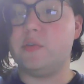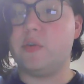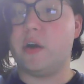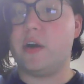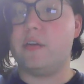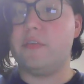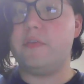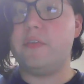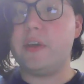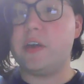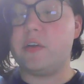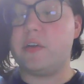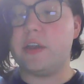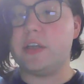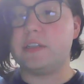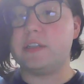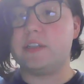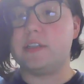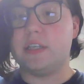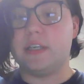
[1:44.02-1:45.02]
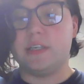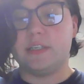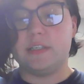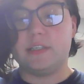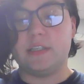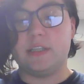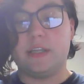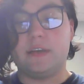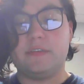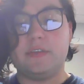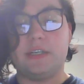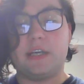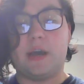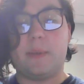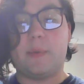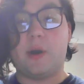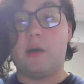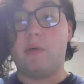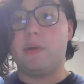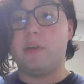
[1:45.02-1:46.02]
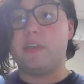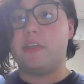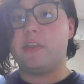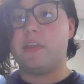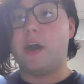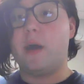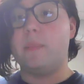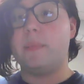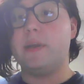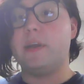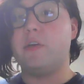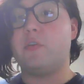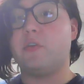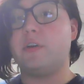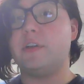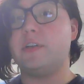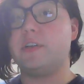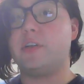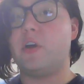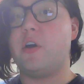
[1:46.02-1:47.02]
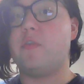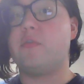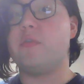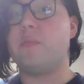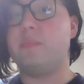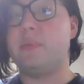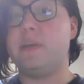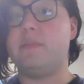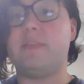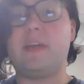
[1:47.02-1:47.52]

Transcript: to our fingerings is lifting up our thumb in order to go from B